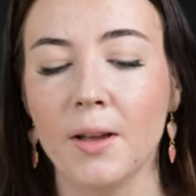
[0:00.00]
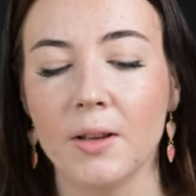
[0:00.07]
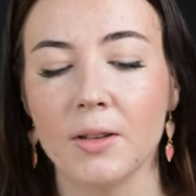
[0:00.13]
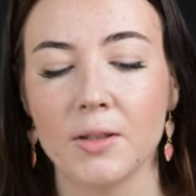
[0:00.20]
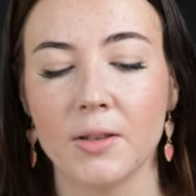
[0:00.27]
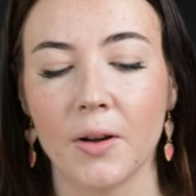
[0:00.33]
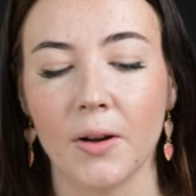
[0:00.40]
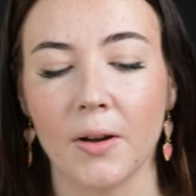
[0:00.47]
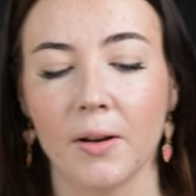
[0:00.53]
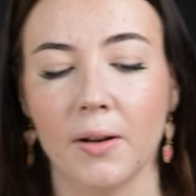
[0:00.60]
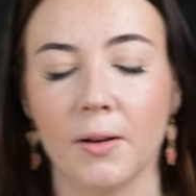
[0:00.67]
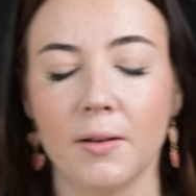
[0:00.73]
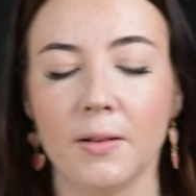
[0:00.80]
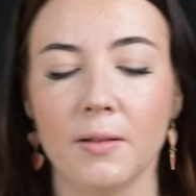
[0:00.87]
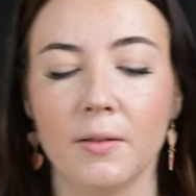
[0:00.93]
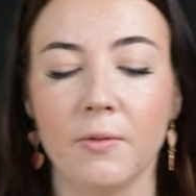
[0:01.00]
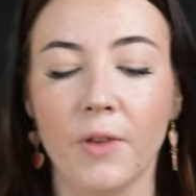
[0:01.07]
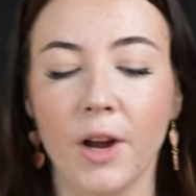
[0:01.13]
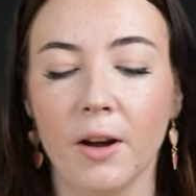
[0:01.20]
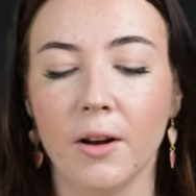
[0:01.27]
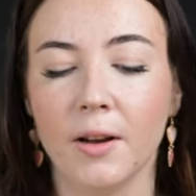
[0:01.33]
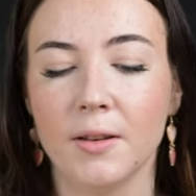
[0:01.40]
So
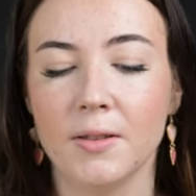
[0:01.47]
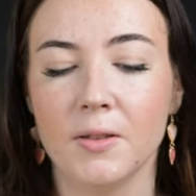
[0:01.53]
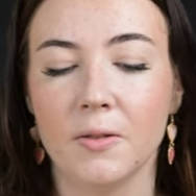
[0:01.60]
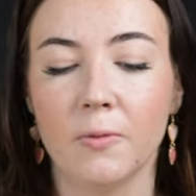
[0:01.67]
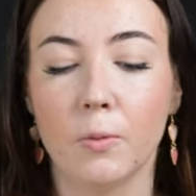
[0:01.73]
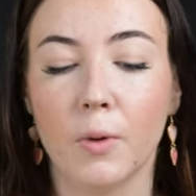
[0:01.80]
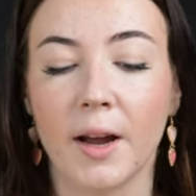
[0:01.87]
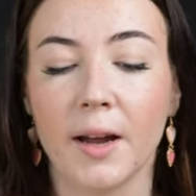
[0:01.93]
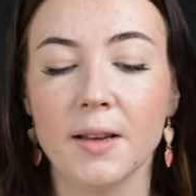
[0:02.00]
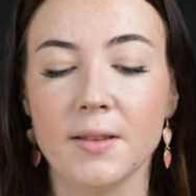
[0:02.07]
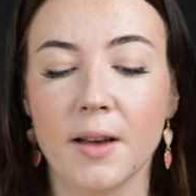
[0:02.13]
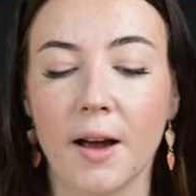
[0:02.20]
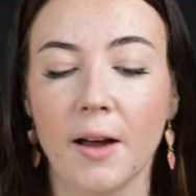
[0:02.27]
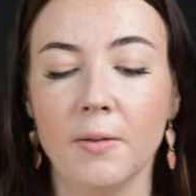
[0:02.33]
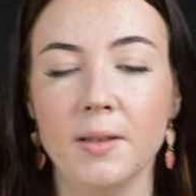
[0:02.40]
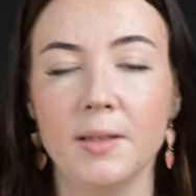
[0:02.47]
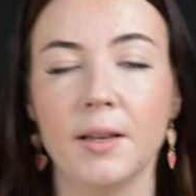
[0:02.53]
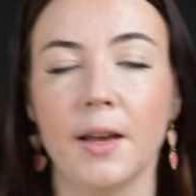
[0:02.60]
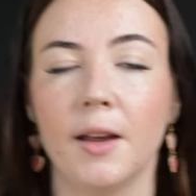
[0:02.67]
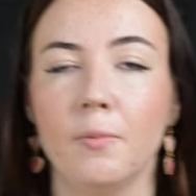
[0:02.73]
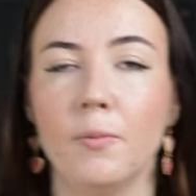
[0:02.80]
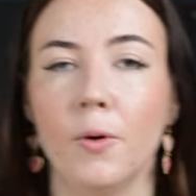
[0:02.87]
various of ways. I would
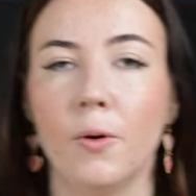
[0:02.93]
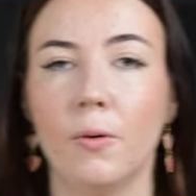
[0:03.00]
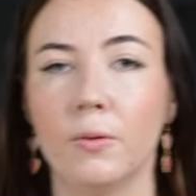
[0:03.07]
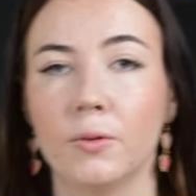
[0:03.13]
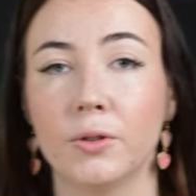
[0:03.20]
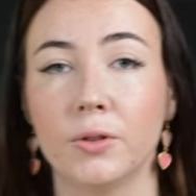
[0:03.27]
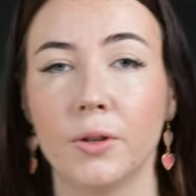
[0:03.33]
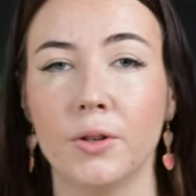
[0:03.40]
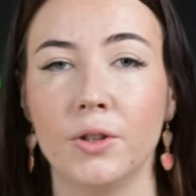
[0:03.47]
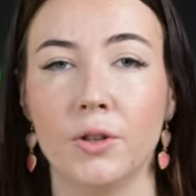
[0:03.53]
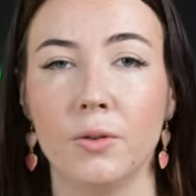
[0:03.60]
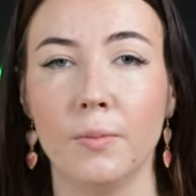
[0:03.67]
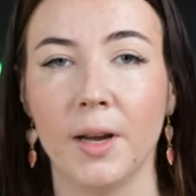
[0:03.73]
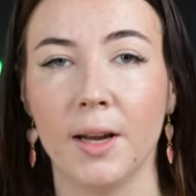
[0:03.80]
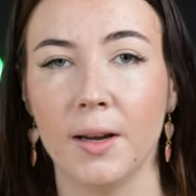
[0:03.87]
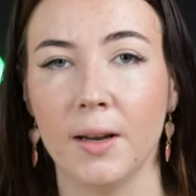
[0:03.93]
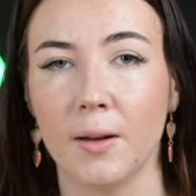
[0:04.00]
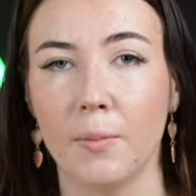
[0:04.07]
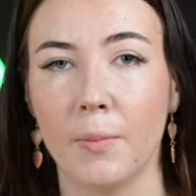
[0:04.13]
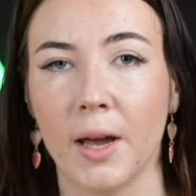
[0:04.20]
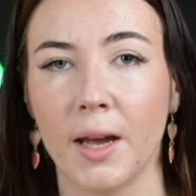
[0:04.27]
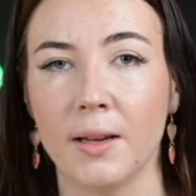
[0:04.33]
say more social
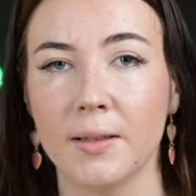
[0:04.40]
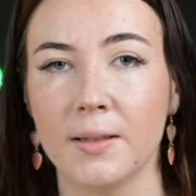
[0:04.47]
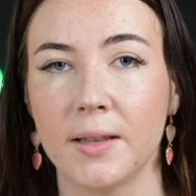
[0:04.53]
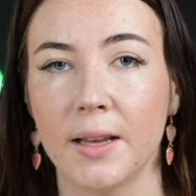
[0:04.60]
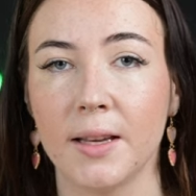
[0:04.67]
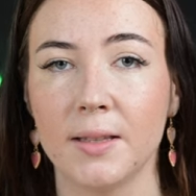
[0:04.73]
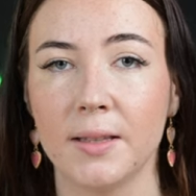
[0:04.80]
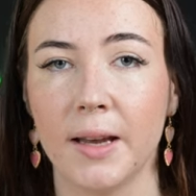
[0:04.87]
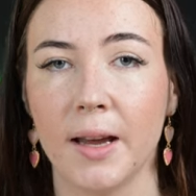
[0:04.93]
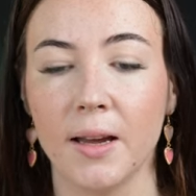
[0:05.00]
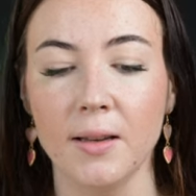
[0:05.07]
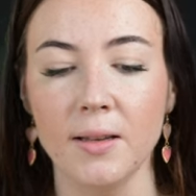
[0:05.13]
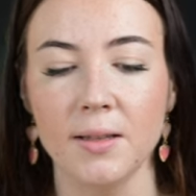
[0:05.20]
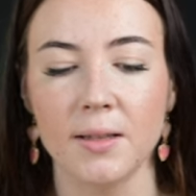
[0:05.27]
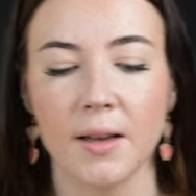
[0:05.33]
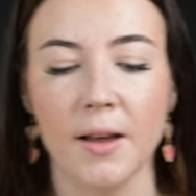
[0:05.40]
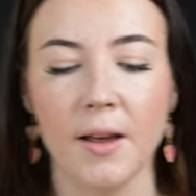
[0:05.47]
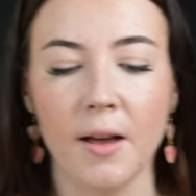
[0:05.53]
media based these days.